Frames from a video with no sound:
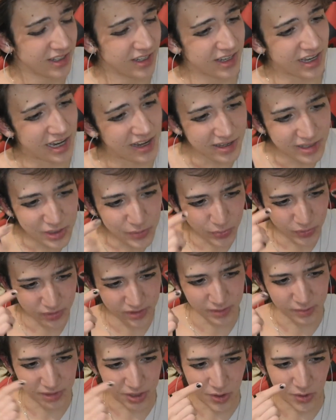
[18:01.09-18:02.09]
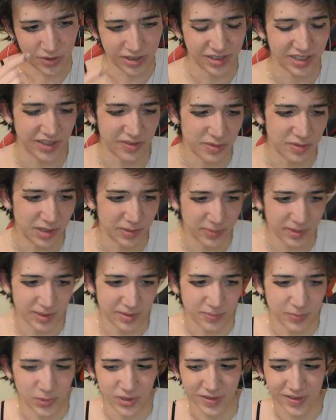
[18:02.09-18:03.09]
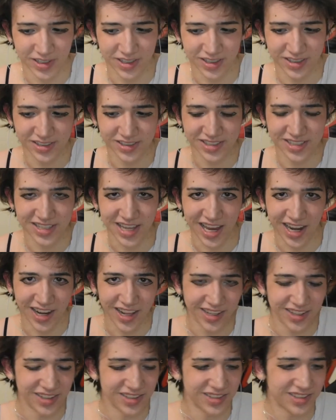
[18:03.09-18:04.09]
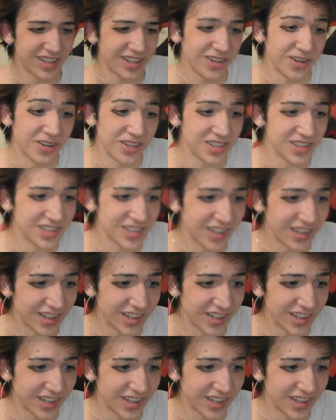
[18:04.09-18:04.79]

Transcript: I like to put them lower, give it a bit more like sad eyes. I don't know, I just like it.